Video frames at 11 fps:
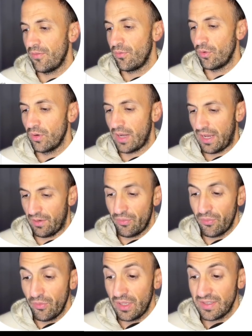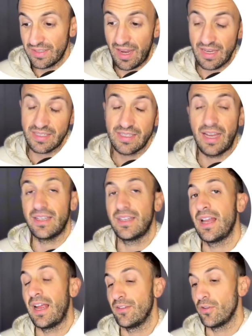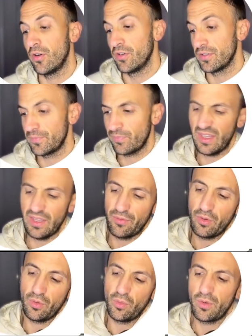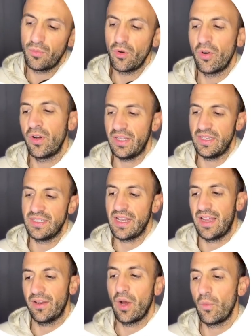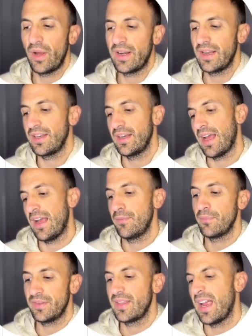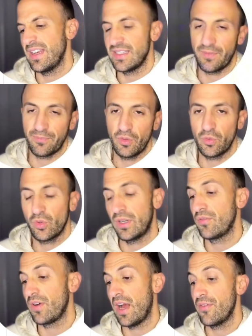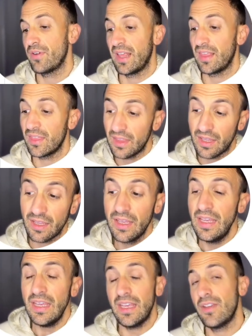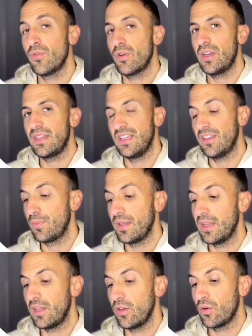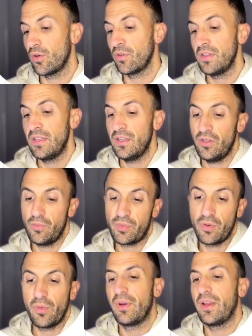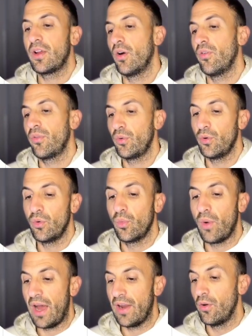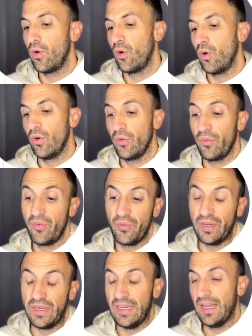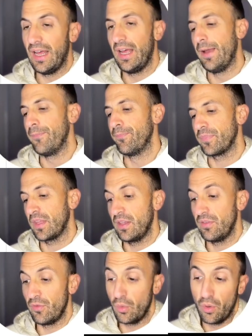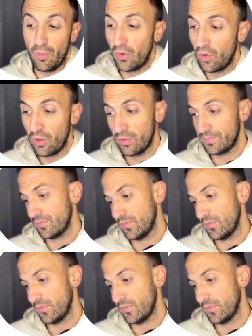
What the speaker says: for like 3 sites, $99. If you want more, it's like $199, but that is up to 5. And I think if you're in this video, probably go through 1 or 3. If you want more,